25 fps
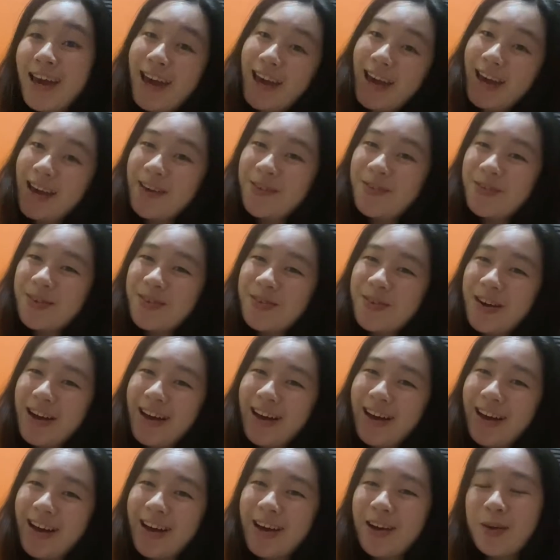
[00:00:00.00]
Hey
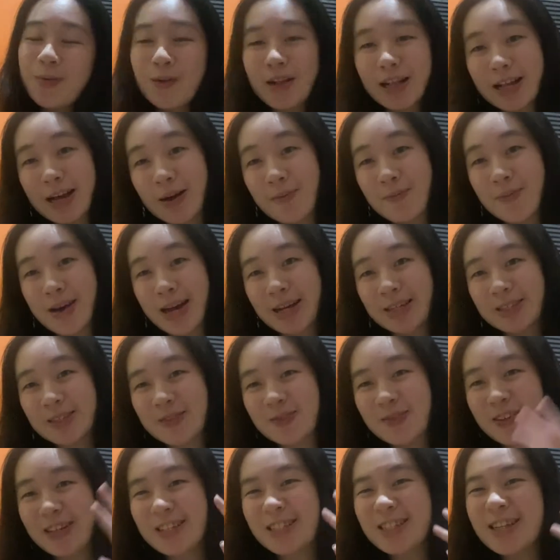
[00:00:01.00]
everyone, welcome back
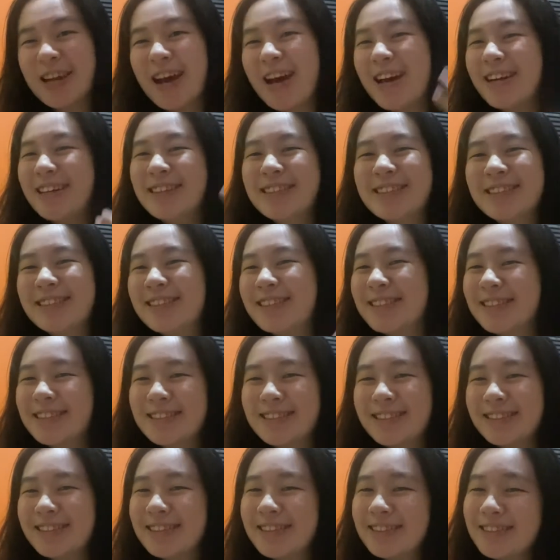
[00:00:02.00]
to my
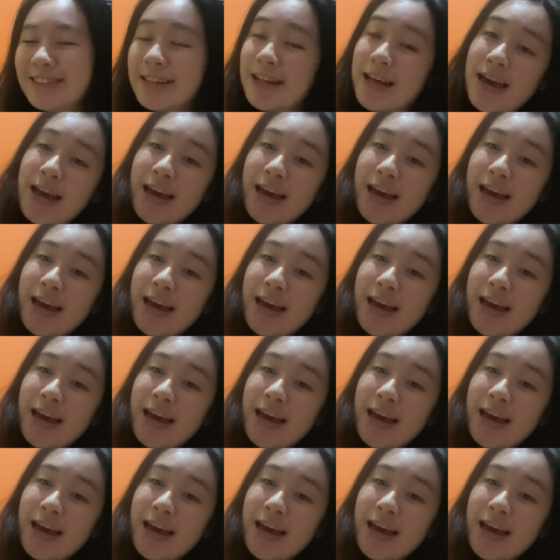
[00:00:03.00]
channel!